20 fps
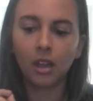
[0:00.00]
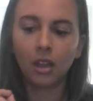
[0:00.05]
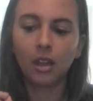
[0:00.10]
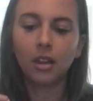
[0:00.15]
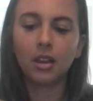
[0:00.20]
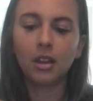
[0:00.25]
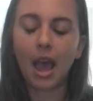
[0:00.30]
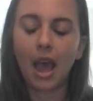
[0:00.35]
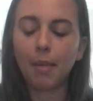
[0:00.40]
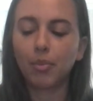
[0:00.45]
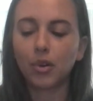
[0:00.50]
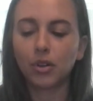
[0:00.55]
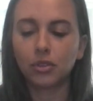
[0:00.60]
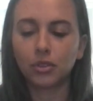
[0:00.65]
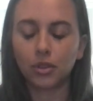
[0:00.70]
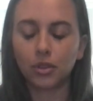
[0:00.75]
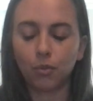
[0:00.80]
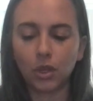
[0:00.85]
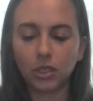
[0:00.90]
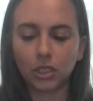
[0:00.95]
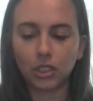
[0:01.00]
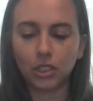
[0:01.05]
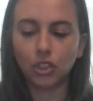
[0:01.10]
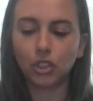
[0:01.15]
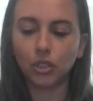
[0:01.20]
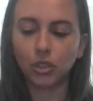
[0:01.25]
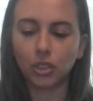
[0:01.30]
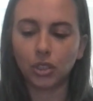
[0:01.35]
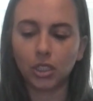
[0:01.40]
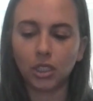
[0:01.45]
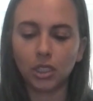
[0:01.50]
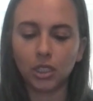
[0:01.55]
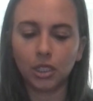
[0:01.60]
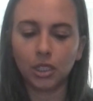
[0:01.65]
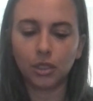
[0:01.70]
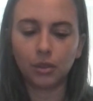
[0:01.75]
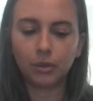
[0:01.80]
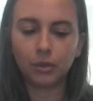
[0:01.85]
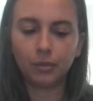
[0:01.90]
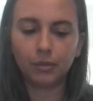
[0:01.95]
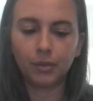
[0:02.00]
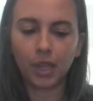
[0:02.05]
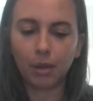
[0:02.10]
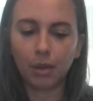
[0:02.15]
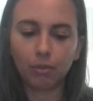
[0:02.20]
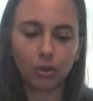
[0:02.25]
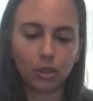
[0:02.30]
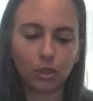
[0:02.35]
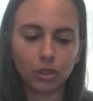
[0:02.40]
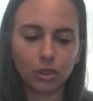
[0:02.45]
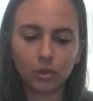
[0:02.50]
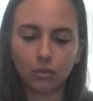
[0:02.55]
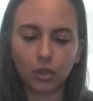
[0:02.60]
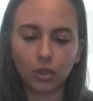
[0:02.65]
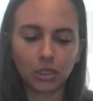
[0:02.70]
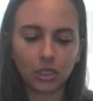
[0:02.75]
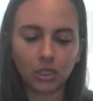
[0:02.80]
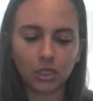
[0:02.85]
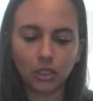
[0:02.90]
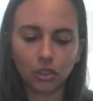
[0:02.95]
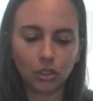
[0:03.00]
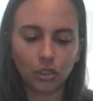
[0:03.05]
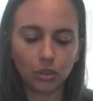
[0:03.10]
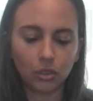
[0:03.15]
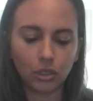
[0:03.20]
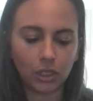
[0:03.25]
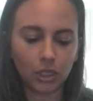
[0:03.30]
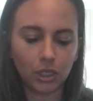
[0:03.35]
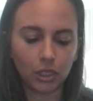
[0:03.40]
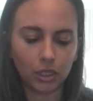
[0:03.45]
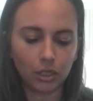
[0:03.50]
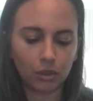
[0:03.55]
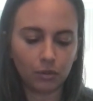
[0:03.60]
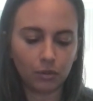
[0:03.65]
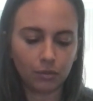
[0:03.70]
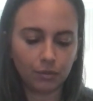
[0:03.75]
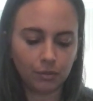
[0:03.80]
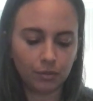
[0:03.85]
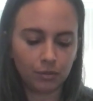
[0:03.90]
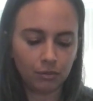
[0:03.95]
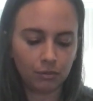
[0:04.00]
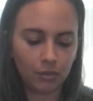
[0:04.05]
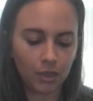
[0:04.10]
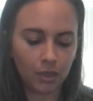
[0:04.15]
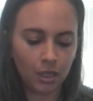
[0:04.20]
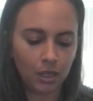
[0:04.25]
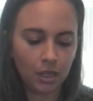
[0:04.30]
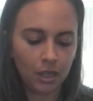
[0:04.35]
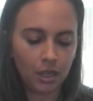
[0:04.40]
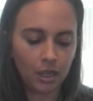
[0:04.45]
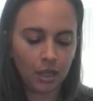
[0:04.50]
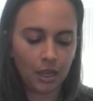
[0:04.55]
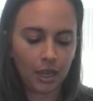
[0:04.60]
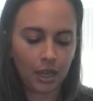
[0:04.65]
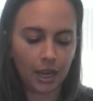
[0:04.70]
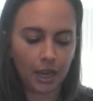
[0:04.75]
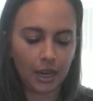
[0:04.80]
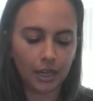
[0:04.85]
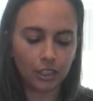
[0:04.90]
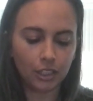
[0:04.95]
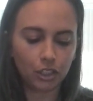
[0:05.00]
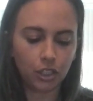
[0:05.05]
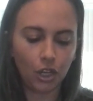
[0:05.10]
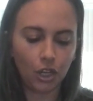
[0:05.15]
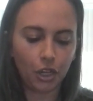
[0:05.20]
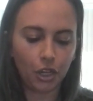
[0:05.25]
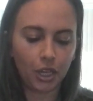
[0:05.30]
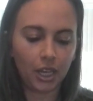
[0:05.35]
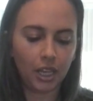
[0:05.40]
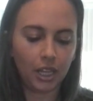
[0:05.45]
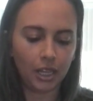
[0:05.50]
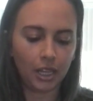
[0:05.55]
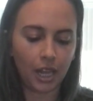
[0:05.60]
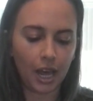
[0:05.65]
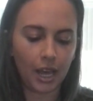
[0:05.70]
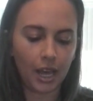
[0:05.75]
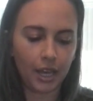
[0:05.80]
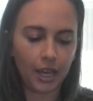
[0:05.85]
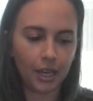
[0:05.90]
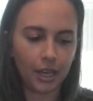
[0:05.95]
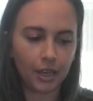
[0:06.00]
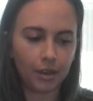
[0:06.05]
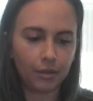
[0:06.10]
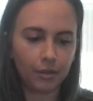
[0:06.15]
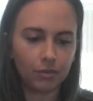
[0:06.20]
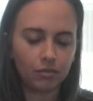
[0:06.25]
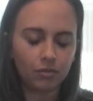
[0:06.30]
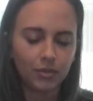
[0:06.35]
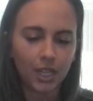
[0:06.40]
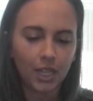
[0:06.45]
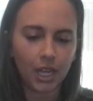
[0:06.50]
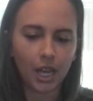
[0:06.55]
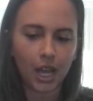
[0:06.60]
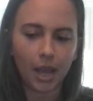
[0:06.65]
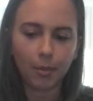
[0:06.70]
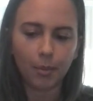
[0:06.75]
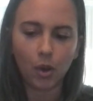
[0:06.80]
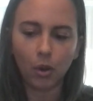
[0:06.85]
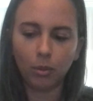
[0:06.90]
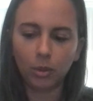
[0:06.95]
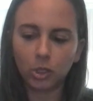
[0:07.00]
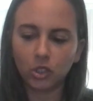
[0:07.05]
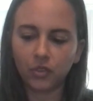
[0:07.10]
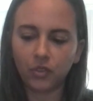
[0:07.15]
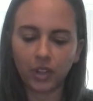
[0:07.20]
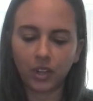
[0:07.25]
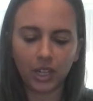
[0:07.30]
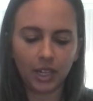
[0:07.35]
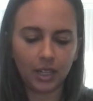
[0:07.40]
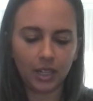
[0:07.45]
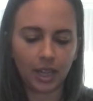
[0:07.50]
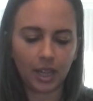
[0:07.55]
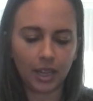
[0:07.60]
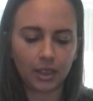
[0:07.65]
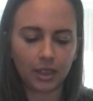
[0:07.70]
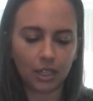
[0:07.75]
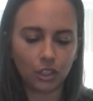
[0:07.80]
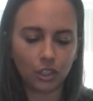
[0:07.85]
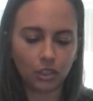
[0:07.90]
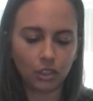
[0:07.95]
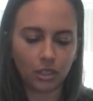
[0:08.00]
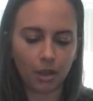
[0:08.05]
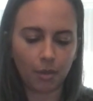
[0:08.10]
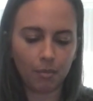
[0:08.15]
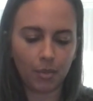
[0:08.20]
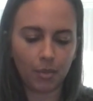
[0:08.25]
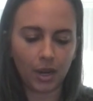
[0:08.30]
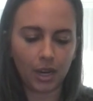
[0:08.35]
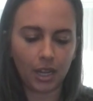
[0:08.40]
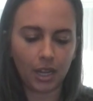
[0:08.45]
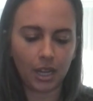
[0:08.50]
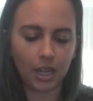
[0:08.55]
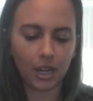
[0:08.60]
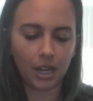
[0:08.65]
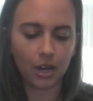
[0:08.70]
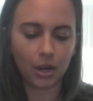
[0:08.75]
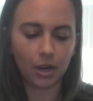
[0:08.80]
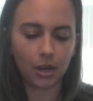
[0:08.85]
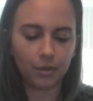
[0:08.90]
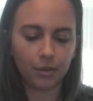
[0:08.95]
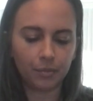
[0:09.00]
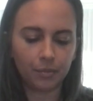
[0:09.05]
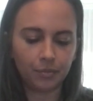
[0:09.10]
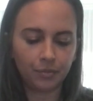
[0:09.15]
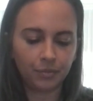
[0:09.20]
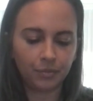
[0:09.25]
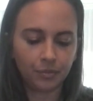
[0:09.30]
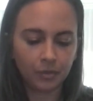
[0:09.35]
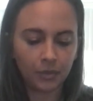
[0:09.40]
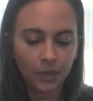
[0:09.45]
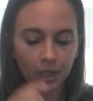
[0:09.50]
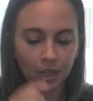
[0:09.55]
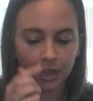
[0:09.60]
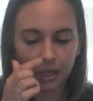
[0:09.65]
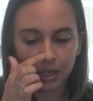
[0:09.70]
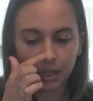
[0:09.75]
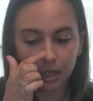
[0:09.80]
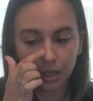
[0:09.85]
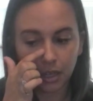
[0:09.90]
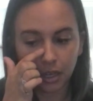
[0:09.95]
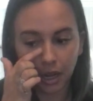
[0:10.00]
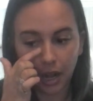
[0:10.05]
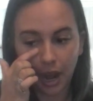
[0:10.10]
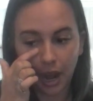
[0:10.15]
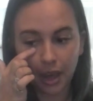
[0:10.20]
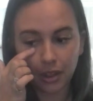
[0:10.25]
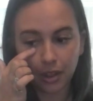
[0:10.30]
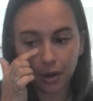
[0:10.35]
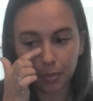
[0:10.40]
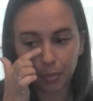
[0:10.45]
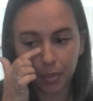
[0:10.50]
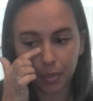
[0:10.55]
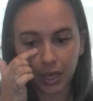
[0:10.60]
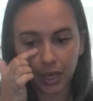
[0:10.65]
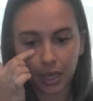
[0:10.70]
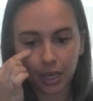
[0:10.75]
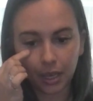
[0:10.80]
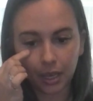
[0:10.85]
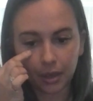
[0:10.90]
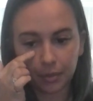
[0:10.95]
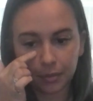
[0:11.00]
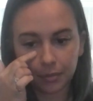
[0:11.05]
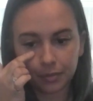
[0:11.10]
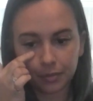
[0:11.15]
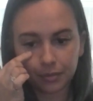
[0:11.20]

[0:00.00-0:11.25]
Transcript: that person wasn't choosing you. That person wasn't choosing you. And it's looking like, I'm almost feeling like there's somebody here, could either be